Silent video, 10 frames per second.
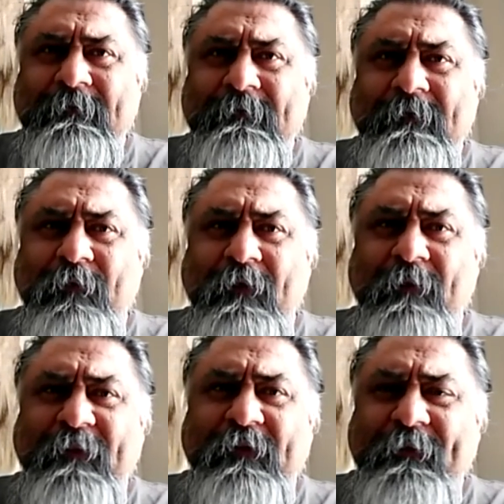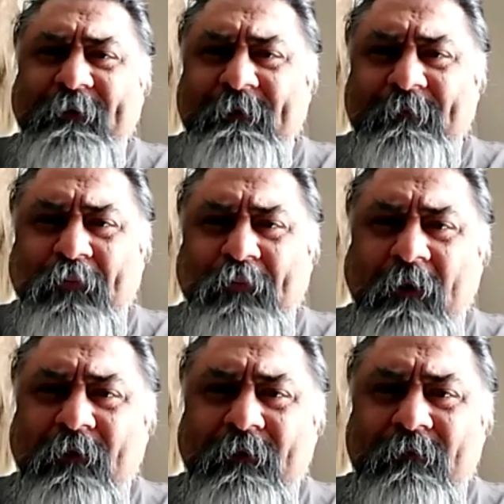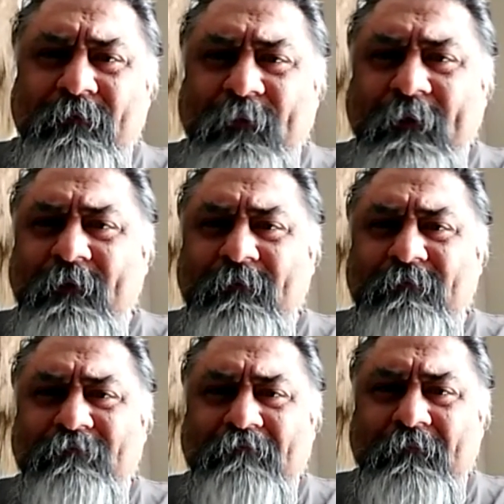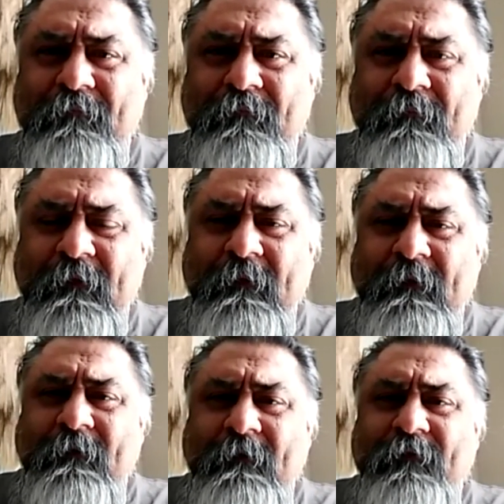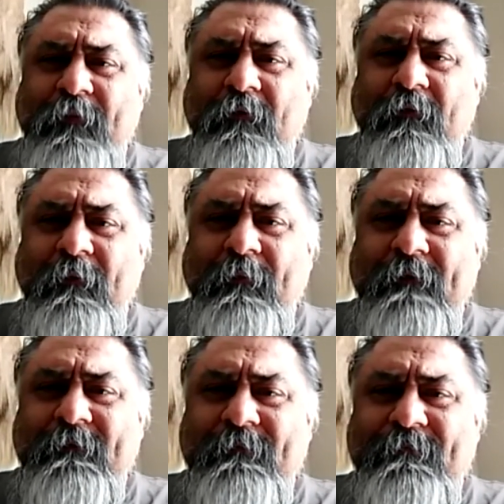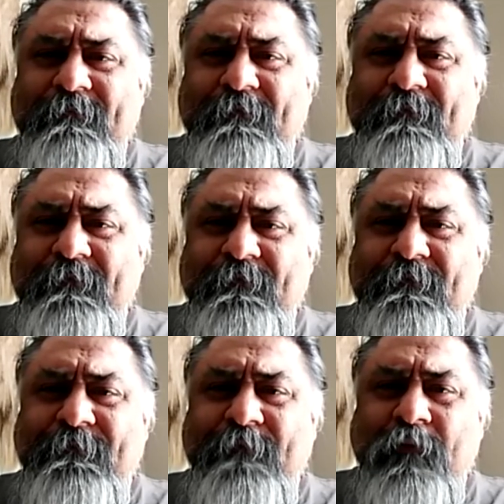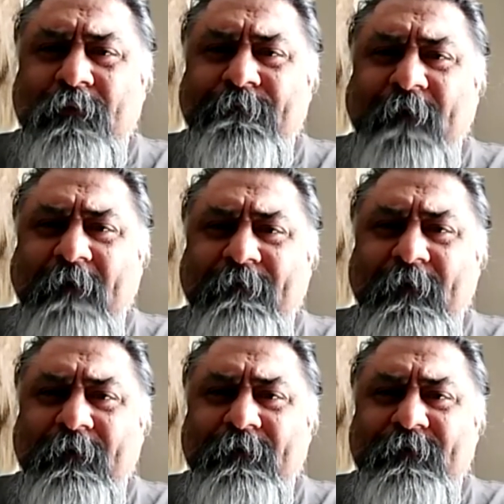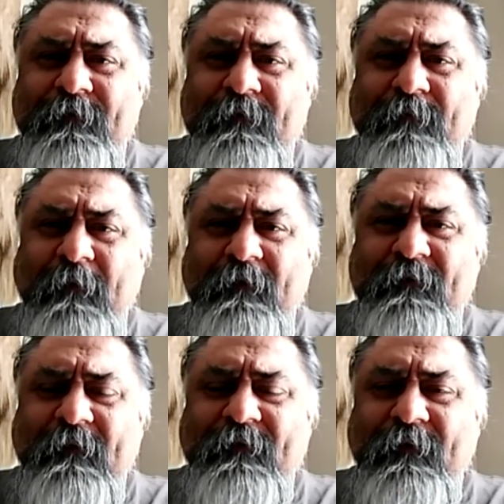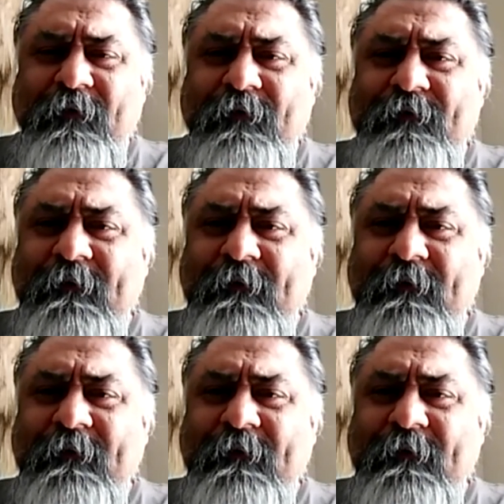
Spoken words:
And we had been doing it prior. We had probably about 4 or 5 years, probably 6 years